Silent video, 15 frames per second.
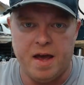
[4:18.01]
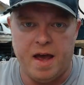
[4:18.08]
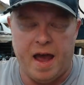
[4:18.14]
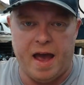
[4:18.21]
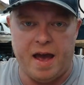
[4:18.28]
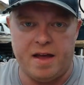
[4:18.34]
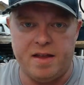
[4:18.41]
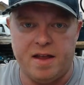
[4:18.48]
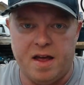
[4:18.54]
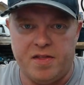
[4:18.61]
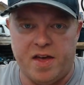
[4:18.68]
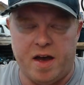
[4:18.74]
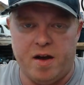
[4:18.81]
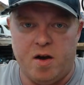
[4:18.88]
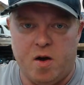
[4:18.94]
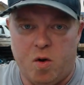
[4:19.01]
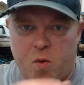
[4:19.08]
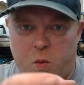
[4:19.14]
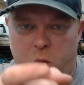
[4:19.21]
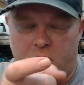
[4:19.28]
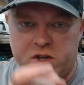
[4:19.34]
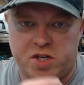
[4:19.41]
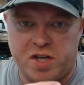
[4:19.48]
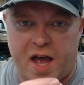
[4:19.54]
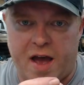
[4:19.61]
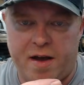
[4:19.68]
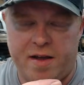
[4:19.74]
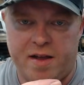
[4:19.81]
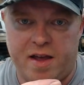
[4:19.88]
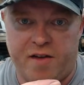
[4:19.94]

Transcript: and that one shot,